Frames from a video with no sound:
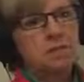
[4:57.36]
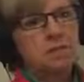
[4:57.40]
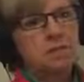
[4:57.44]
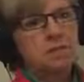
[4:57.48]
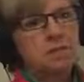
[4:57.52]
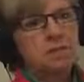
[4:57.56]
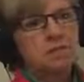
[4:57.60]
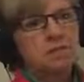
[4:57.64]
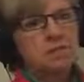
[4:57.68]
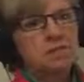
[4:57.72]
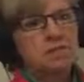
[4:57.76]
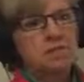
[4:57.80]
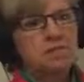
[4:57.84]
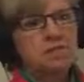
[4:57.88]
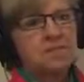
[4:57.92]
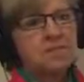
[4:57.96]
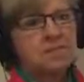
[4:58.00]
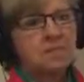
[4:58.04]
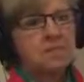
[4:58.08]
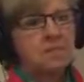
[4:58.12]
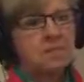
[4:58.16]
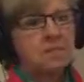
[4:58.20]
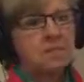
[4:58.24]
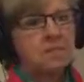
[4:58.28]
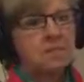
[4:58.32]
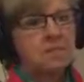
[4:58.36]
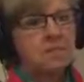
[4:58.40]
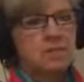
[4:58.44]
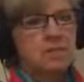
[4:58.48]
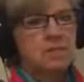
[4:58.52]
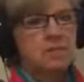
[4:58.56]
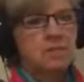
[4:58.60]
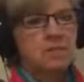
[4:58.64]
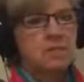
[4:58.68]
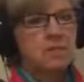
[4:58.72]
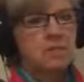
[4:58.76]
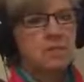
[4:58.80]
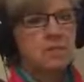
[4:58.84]

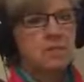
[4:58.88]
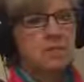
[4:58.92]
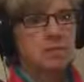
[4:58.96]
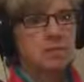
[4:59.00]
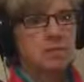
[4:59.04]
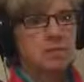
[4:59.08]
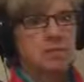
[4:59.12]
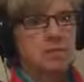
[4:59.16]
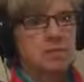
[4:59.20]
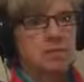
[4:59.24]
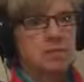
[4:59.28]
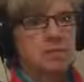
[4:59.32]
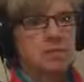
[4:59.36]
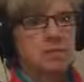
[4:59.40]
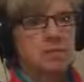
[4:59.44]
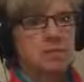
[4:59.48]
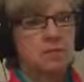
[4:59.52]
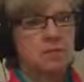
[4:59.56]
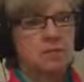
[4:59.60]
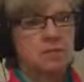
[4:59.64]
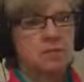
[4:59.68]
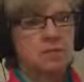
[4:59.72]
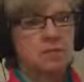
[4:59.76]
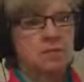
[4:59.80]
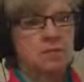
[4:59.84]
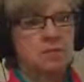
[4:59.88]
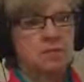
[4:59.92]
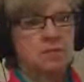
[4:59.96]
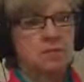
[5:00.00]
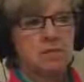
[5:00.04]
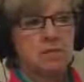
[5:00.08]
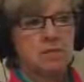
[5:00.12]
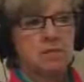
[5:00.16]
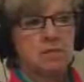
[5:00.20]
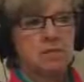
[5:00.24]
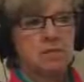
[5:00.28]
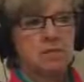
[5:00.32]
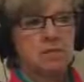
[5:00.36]

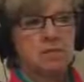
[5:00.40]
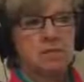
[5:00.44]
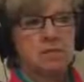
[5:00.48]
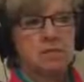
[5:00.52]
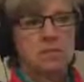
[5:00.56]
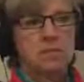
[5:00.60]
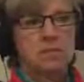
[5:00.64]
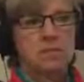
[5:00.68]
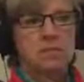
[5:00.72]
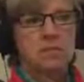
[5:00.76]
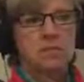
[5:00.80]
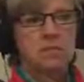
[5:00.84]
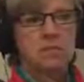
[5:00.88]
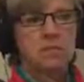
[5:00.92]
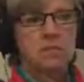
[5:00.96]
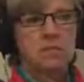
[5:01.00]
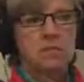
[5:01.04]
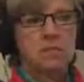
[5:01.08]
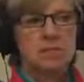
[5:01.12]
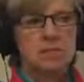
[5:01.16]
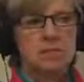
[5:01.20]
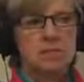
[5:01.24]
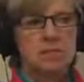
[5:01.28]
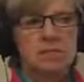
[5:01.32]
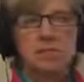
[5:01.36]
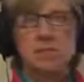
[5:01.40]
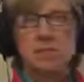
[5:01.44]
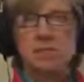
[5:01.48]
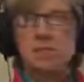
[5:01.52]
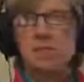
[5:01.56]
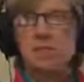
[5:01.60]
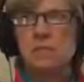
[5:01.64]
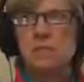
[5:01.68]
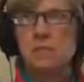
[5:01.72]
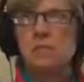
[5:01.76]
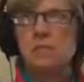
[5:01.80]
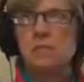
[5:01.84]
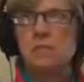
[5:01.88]

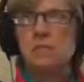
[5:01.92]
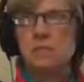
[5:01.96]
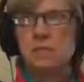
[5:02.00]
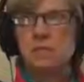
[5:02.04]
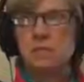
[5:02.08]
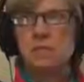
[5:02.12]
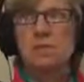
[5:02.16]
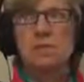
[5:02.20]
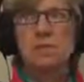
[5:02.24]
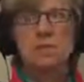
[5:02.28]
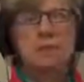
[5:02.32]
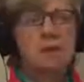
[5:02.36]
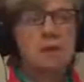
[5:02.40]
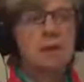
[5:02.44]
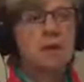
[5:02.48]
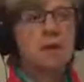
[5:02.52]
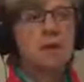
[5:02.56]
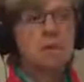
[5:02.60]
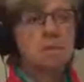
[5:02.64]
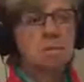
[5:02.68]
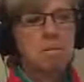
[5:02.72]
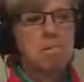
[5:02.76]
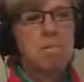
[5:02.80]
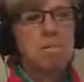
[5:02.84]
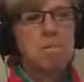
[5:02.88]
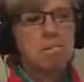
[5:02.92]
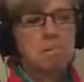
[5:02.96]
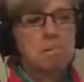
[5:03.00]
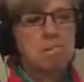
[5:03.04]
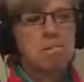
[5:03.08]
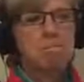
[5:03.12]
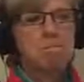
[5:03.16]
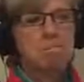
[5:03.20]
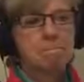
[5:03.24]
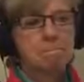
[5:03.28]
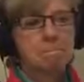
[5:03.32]
(not speaking)